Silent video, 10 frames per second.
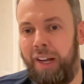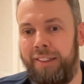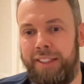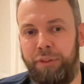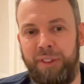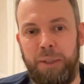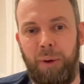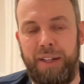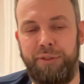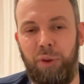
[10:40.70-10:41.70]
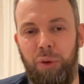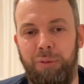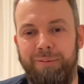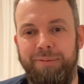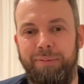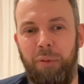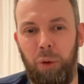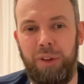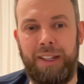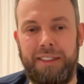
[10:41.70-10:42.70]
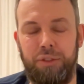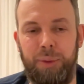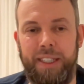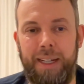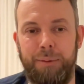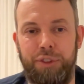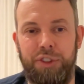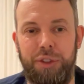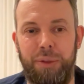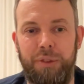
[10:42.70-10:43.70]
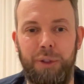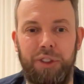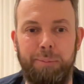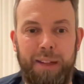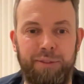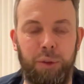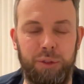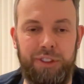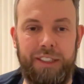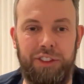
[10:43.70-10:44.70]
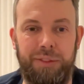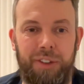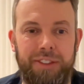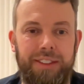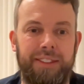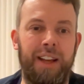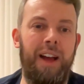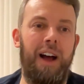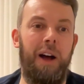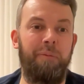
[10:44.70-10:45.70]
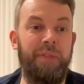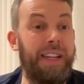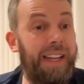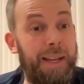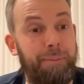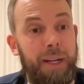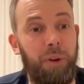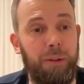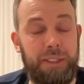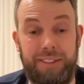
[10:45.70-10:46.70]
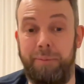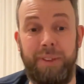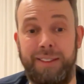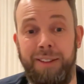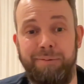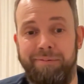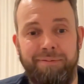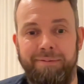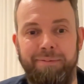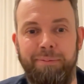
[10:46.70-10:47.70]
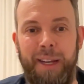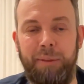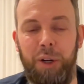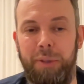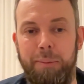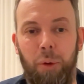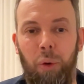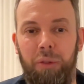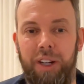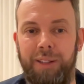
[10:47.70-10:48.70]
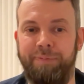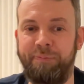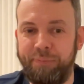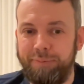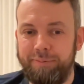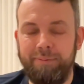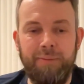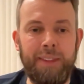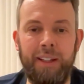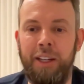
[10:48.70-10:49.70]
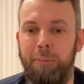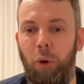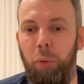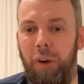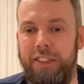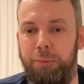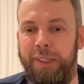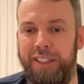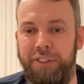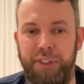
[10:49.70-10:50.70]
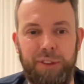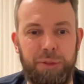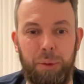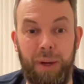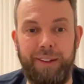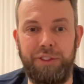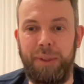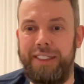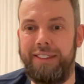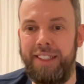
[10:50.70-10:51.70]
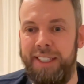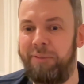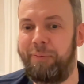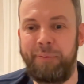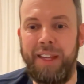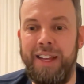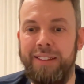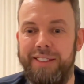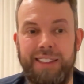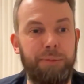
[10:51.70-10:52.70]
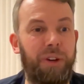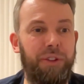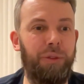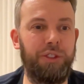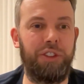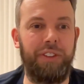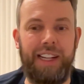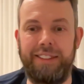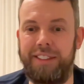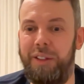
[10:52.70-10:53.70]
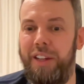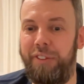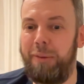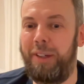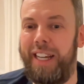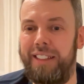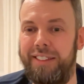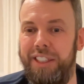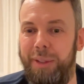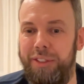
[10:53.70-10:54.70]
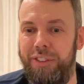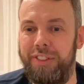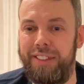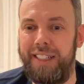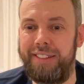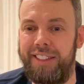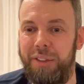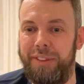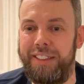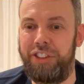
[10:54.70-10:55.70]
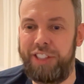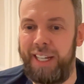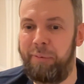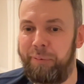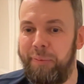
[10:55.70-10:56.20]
I definitely wait for more guidance when it comes to using P E N fault detection devices. Um, it may well be something that may well be more um, more widespread in the future, but we'll have to wait and see. So that's my thoughts on that. So if anybody has any questions, let us know in the chat.